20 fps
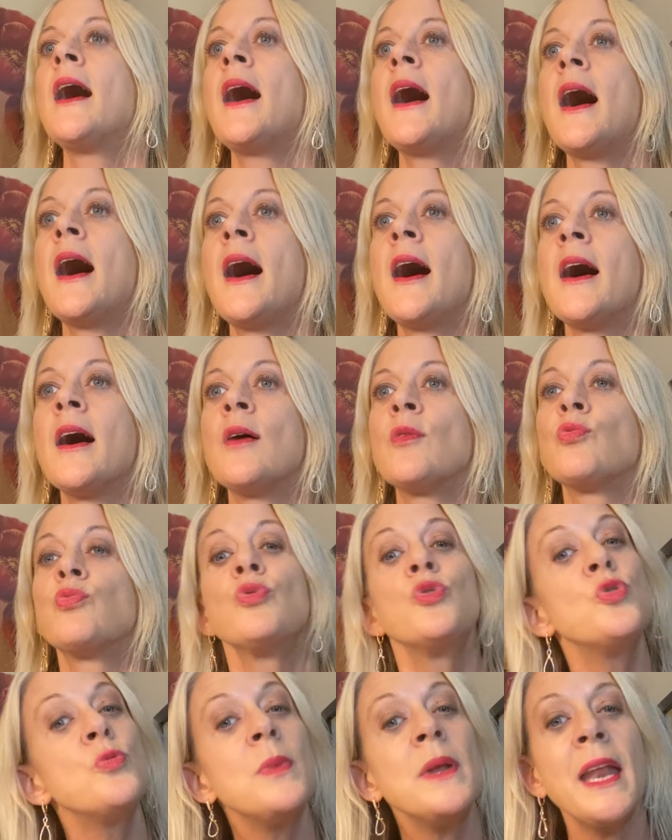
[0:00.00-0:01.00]
uh,
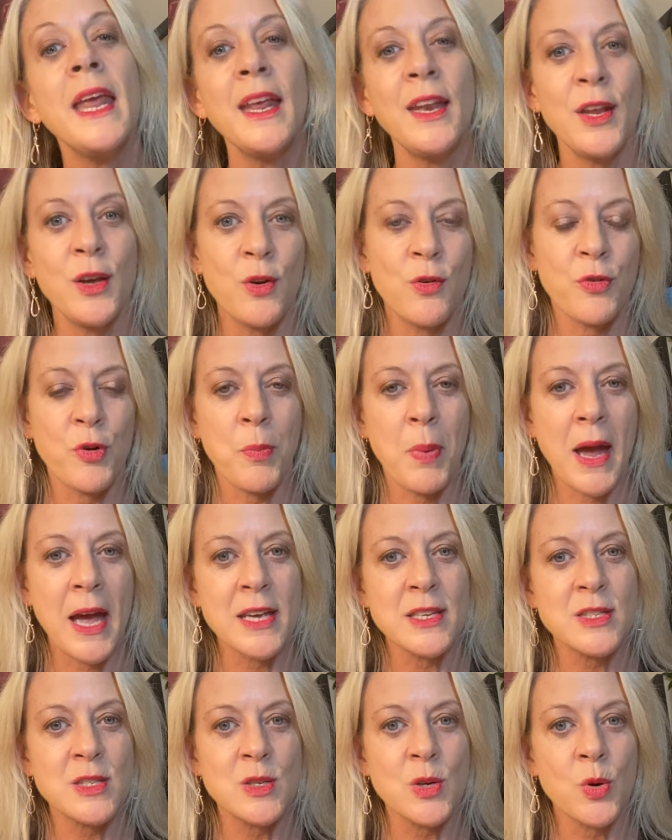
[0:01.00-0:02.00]
ruminating over
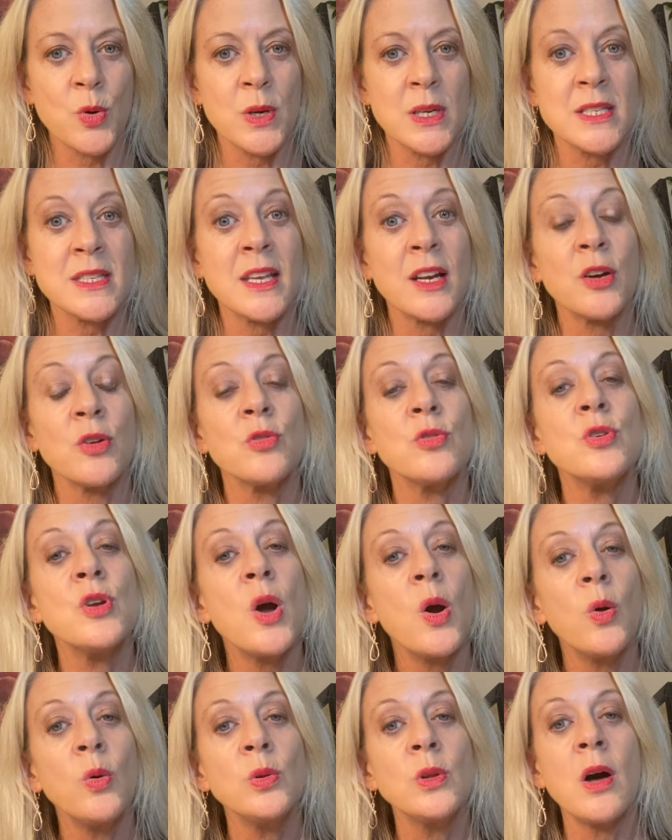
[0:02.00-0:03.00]
past stories that are
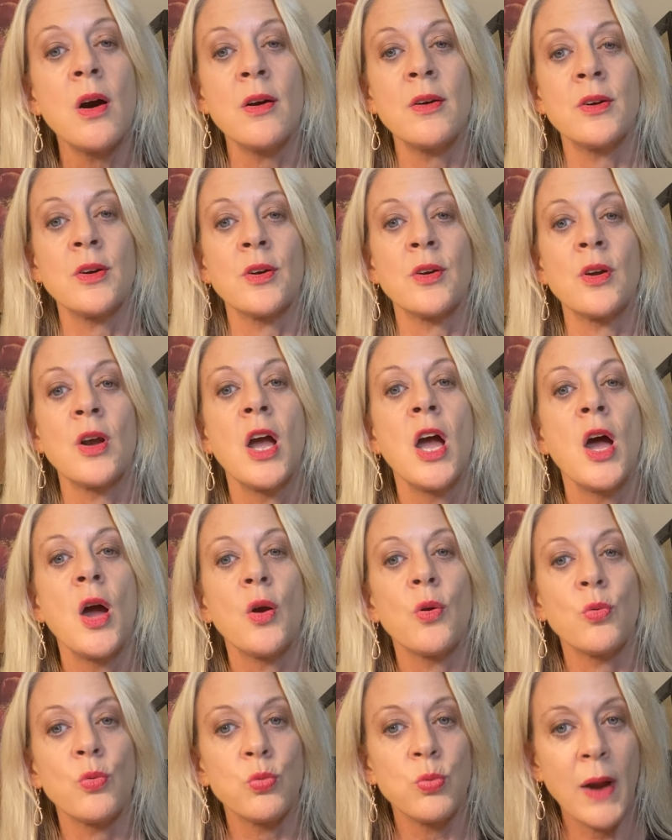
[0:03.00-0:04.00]
no longer
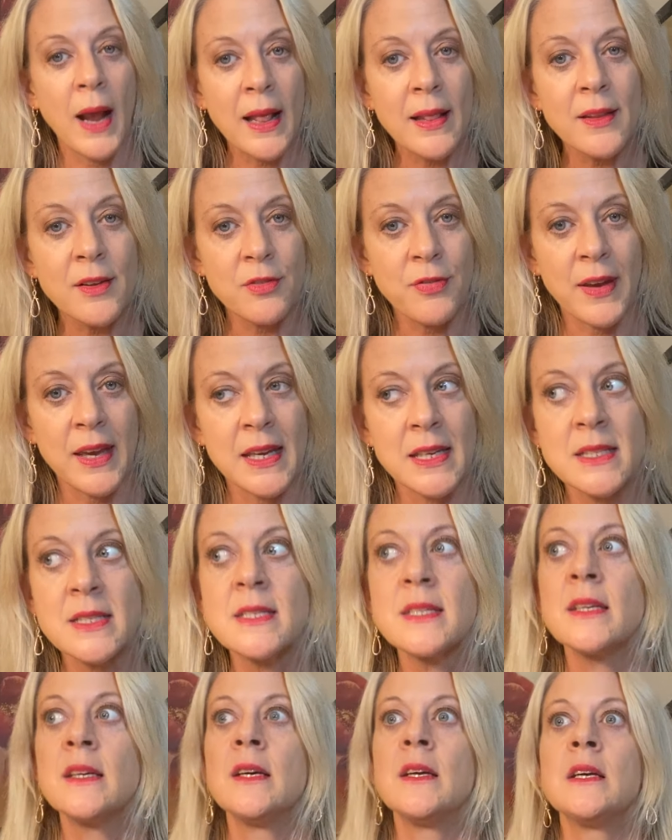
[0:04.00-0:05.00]

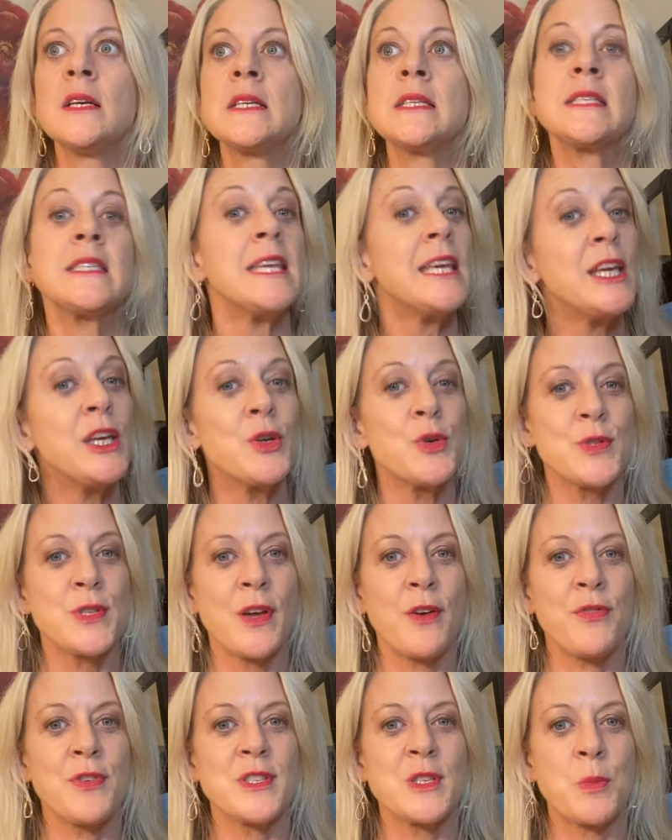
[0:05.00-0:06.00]
relevant, seeing
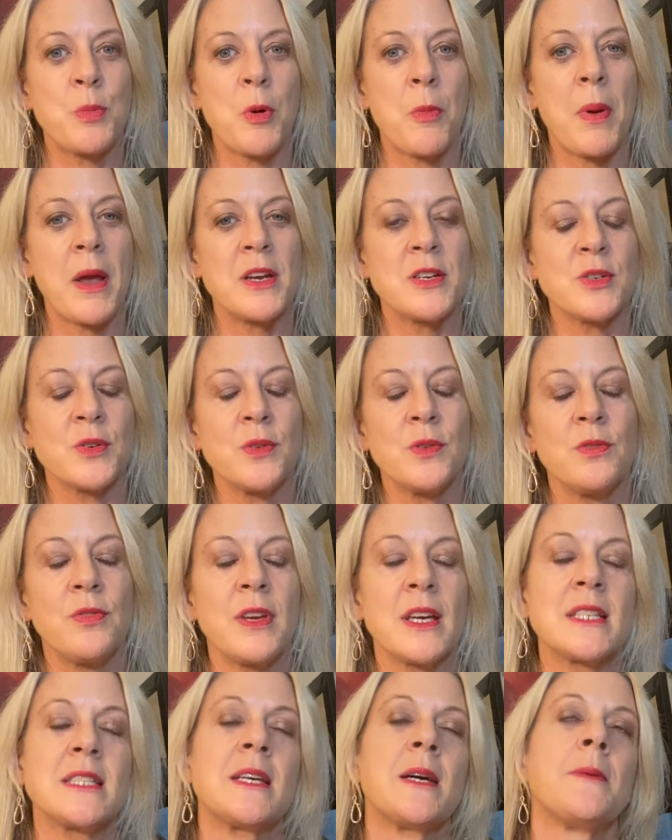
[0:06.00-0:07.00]
yourself as a perpetual
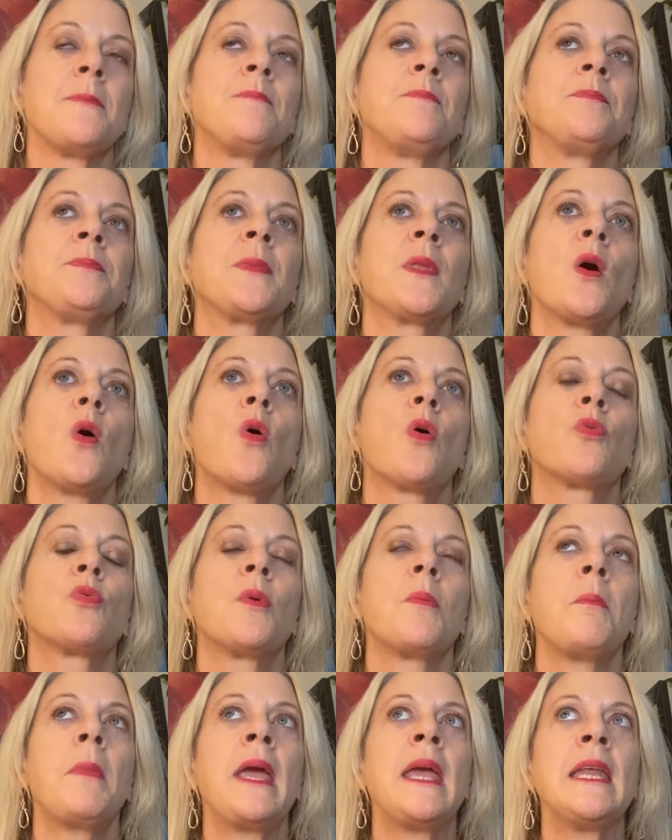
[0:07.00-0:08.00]
victim, or
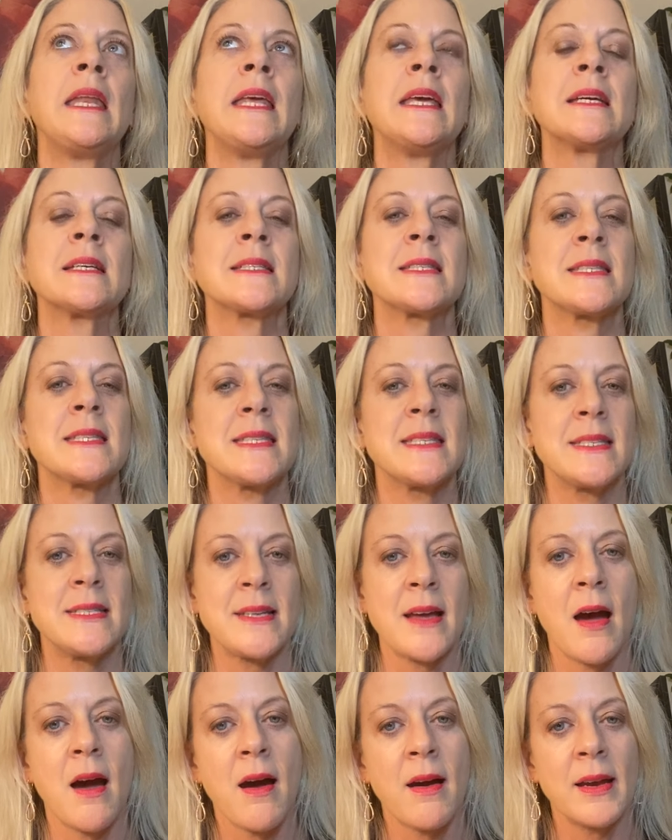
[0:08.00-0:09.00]
remaining
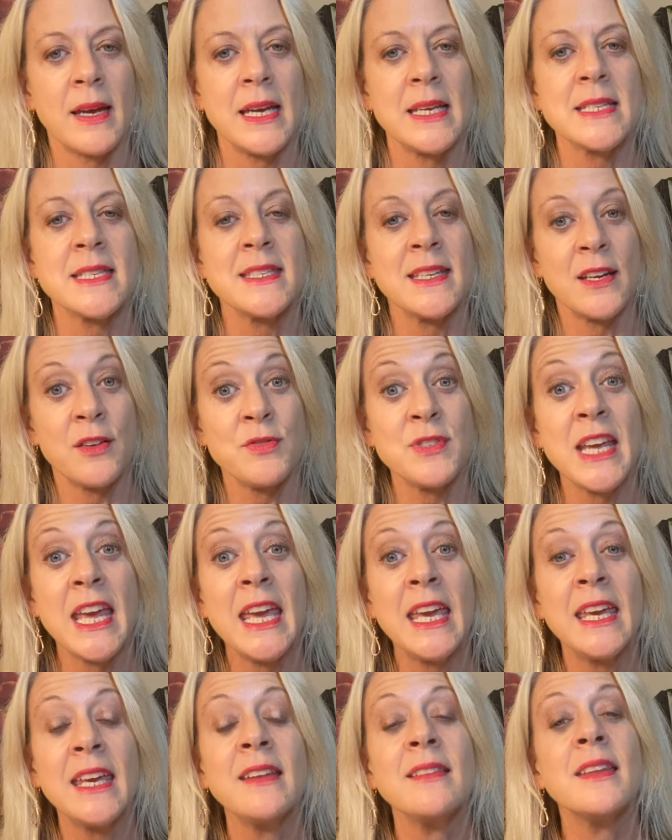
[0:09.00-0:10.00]
stuck instead of
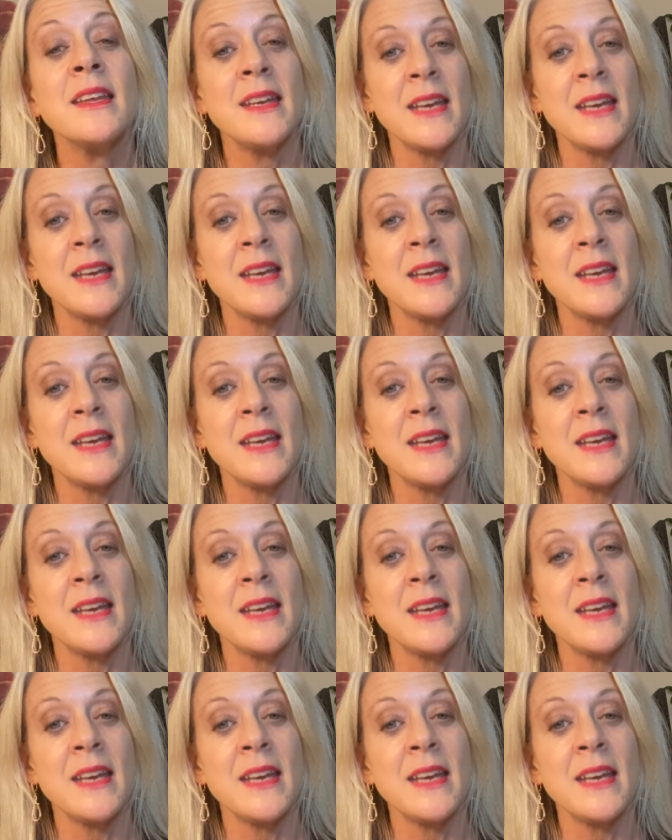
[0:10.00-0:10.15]
taking the